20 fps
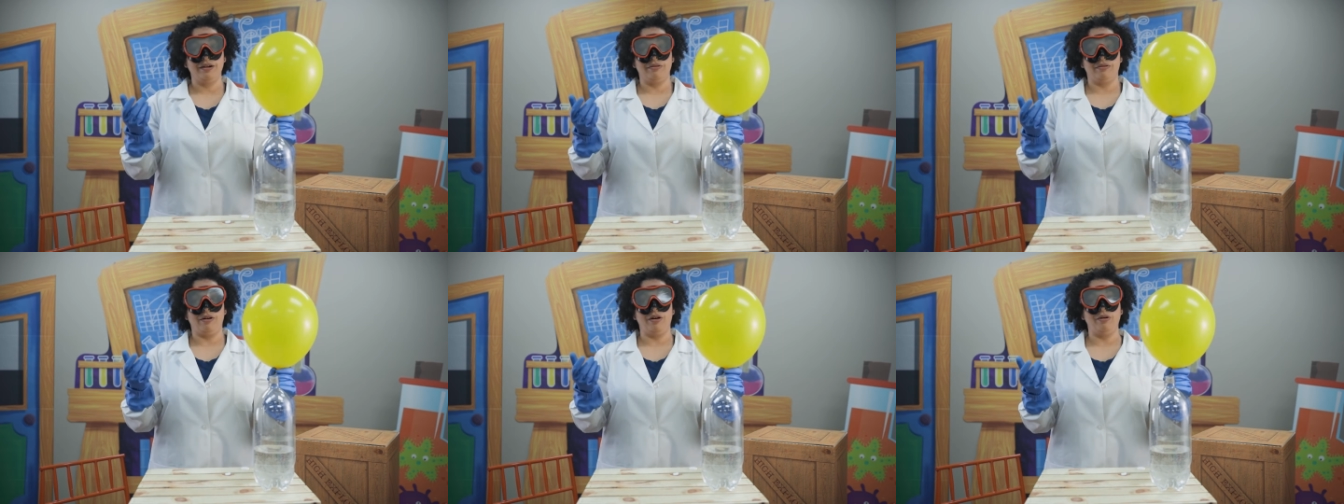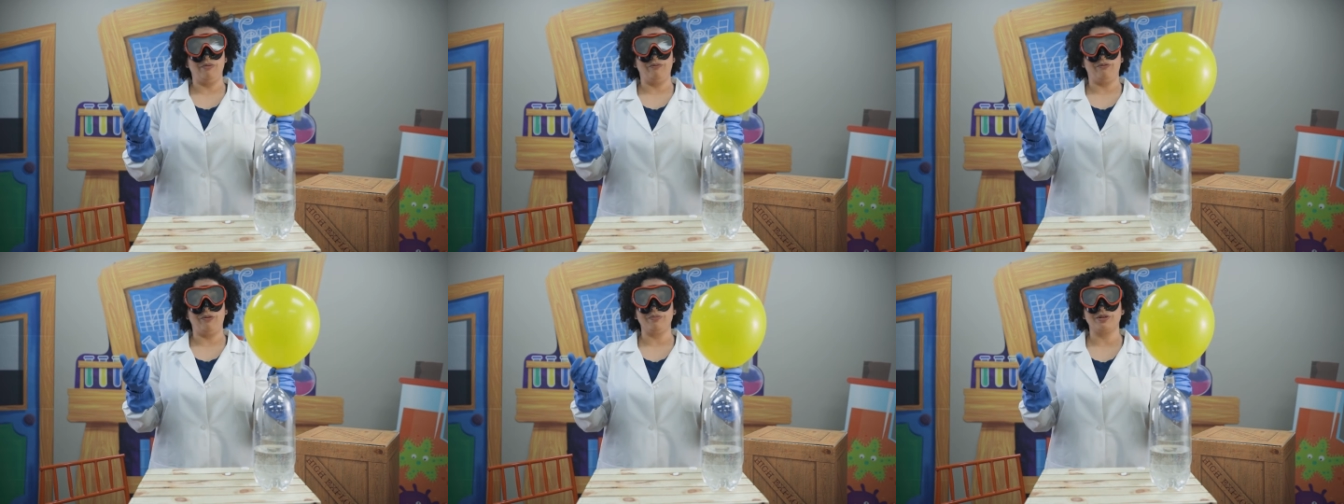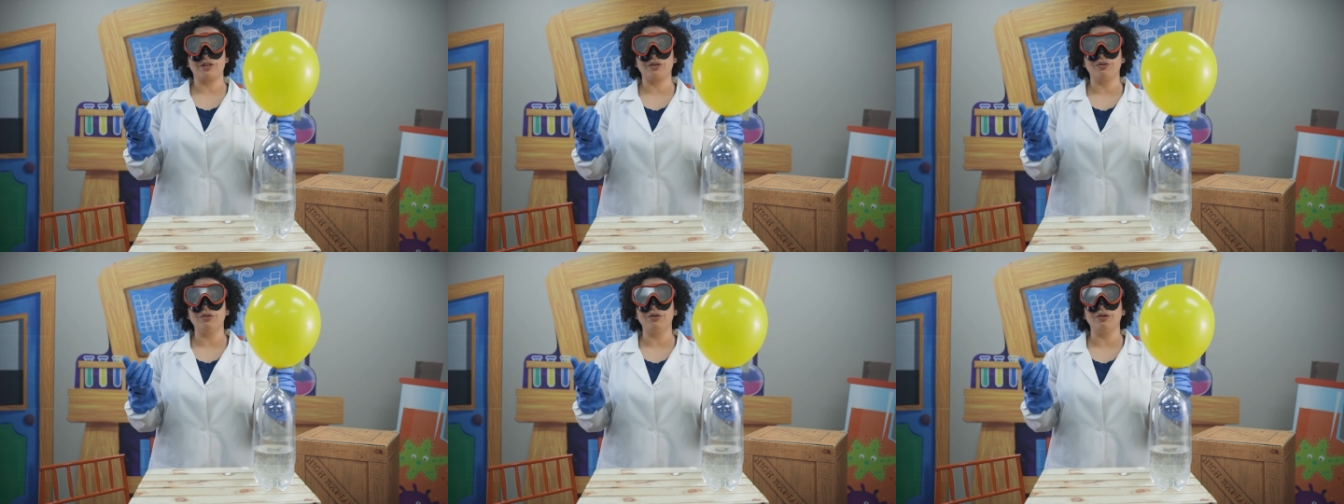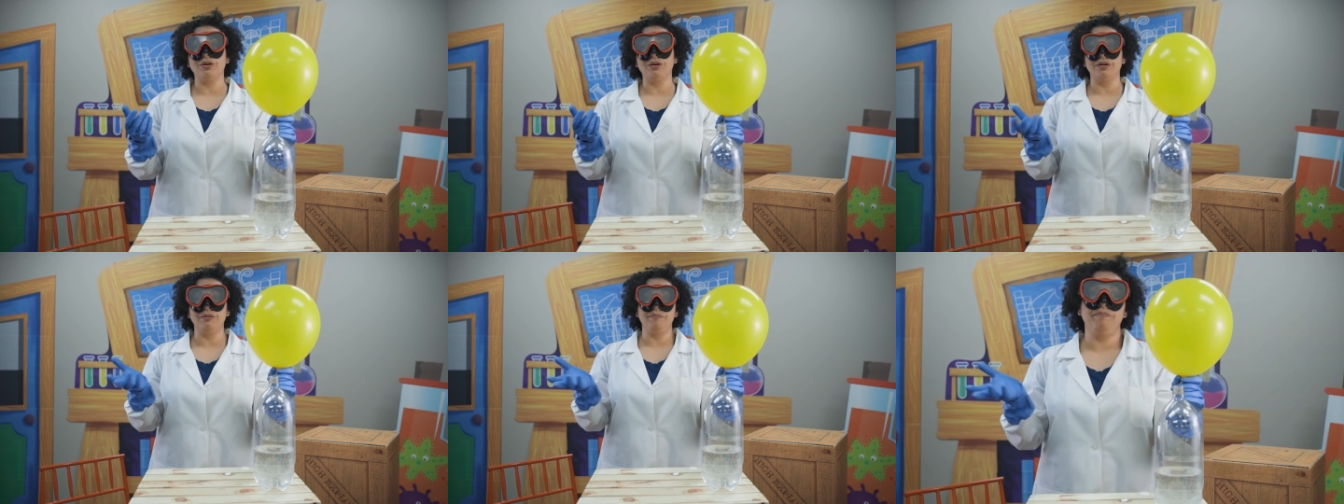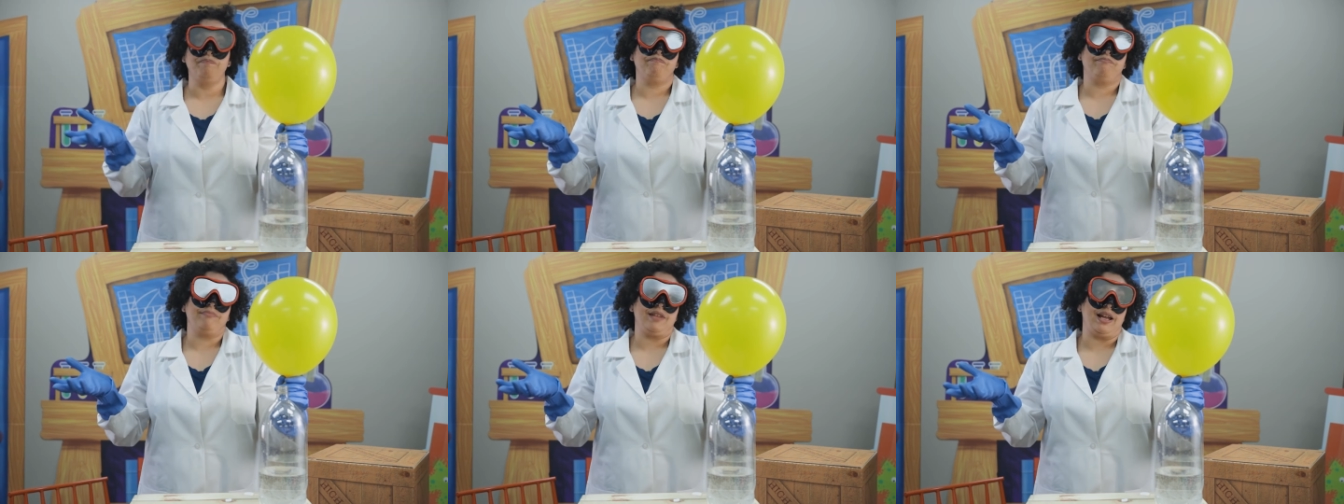We're home from school,
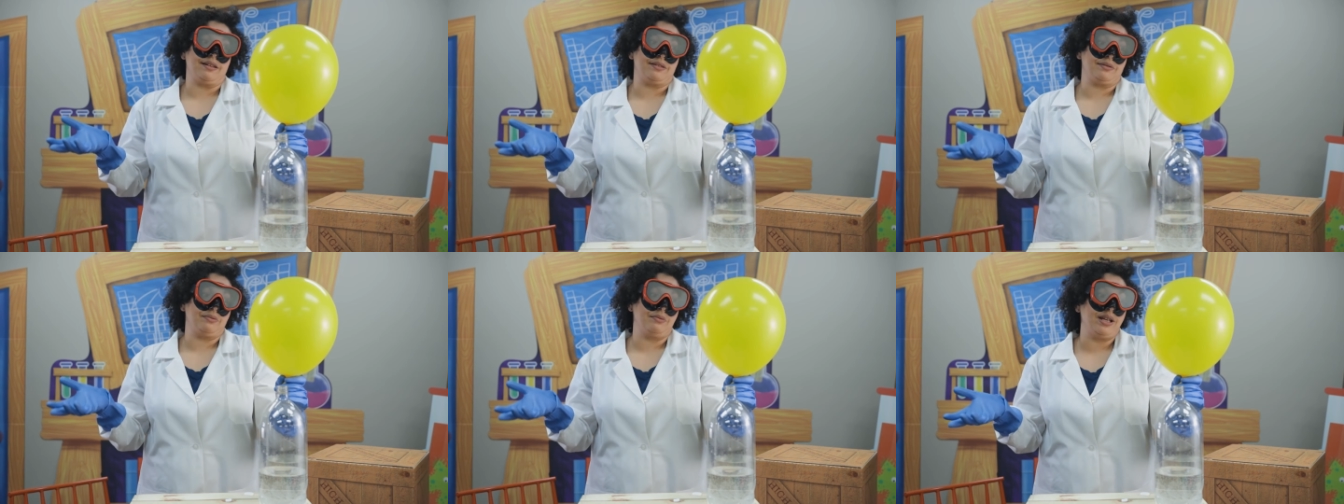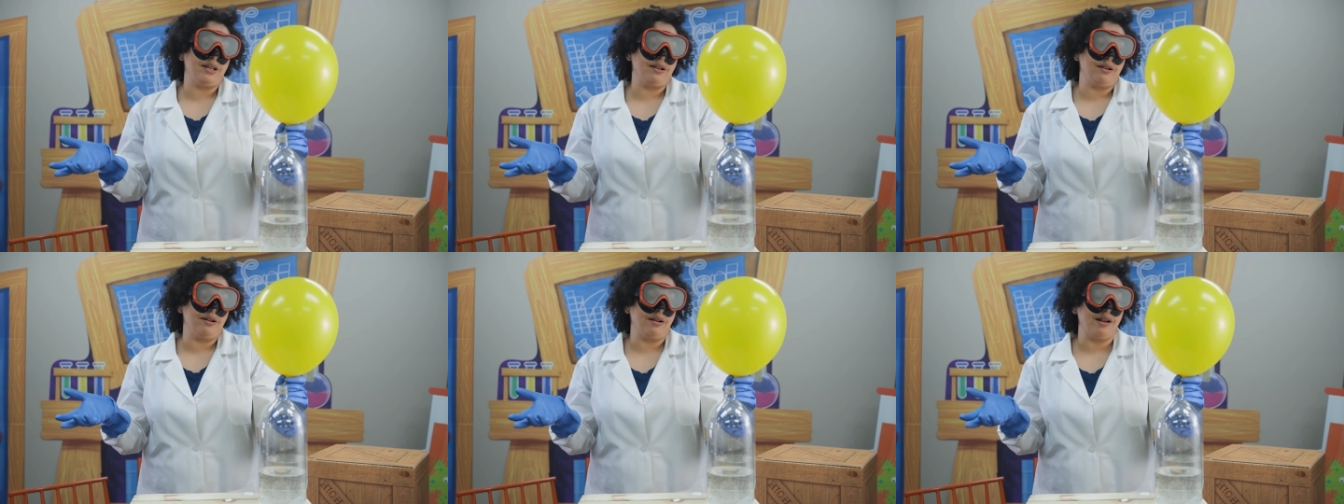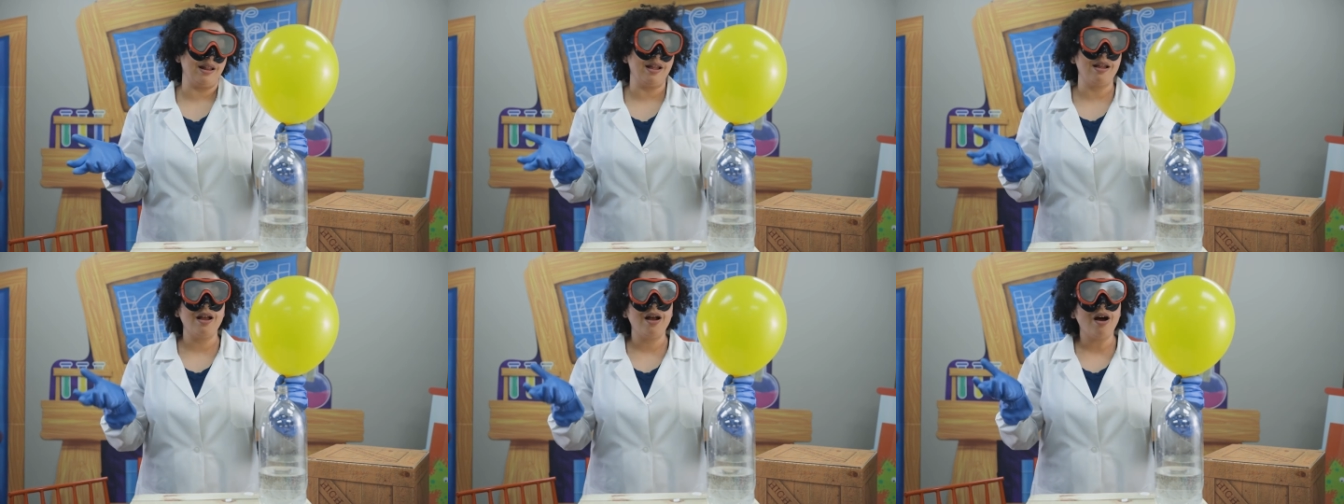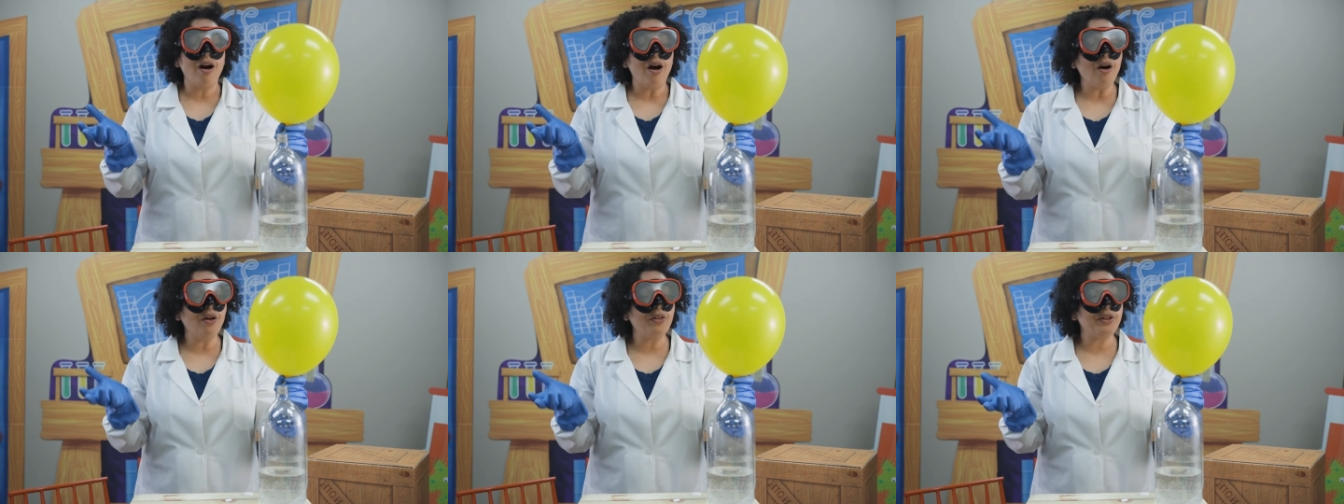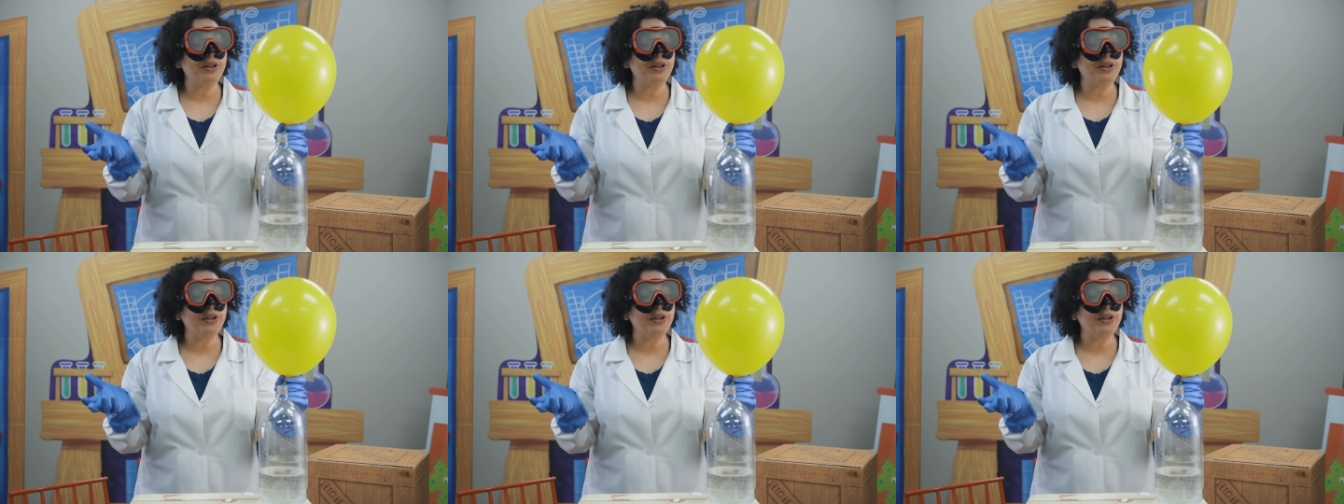that's weird. All